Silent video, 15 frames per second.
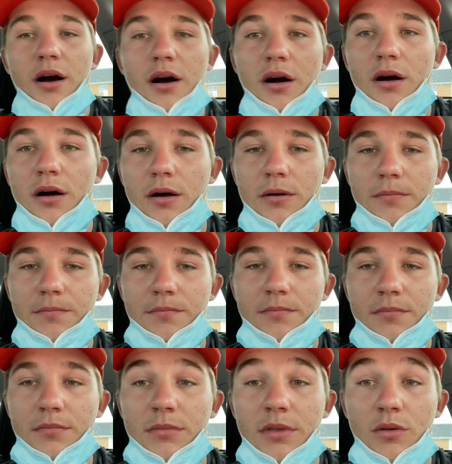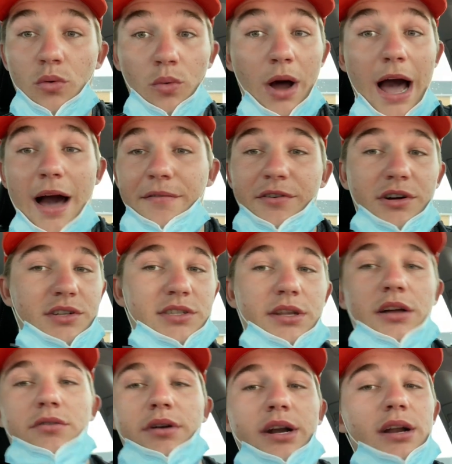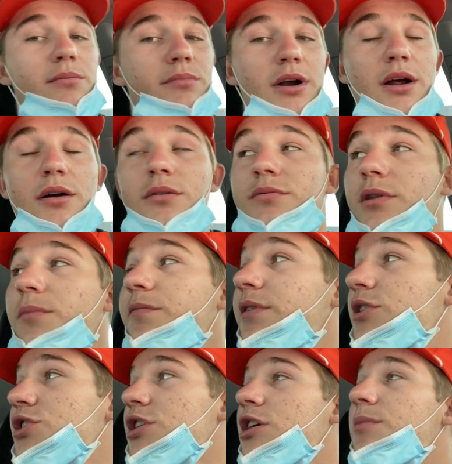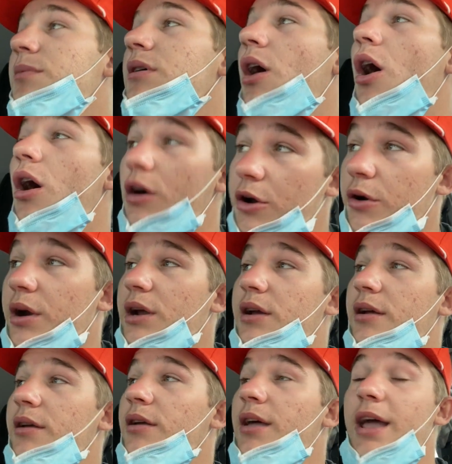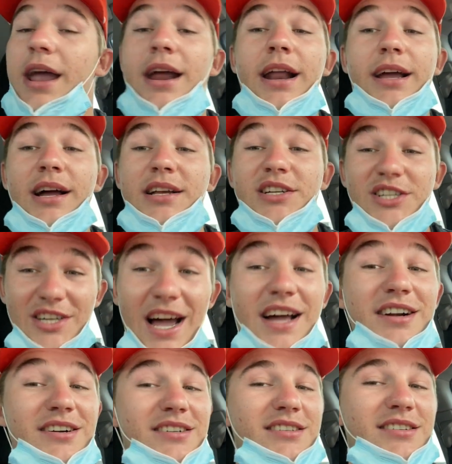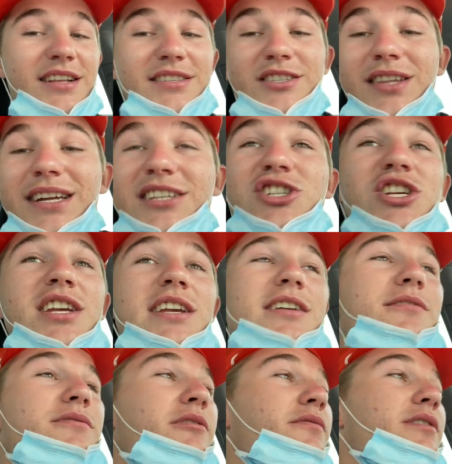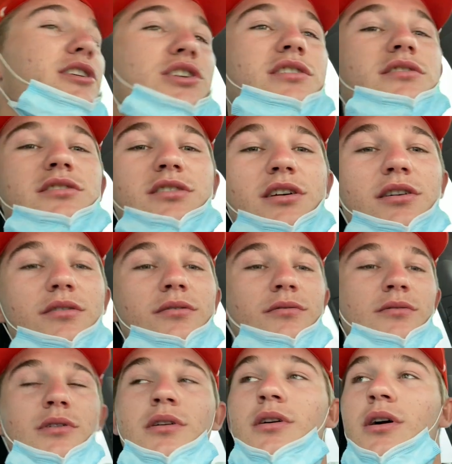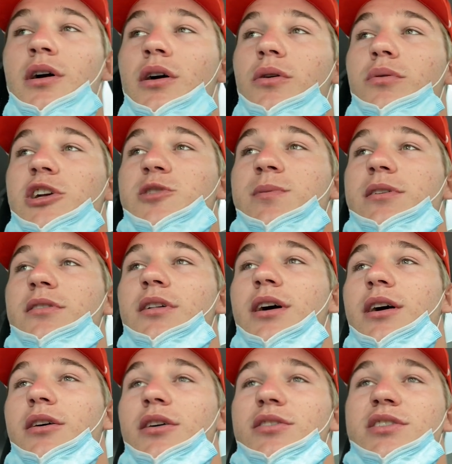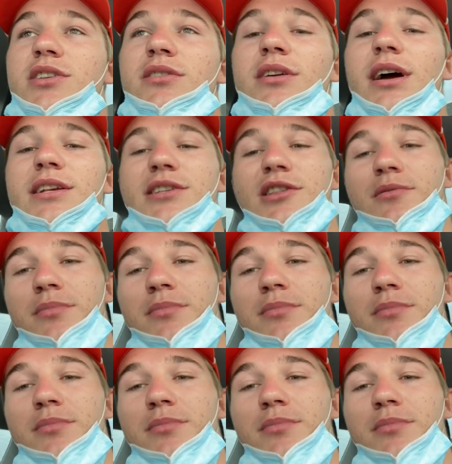um after it's done raining, bro, them fish are going to be hungry and I got shiners. That's like cheating proficient. So wish me luck. I'll see you guys on the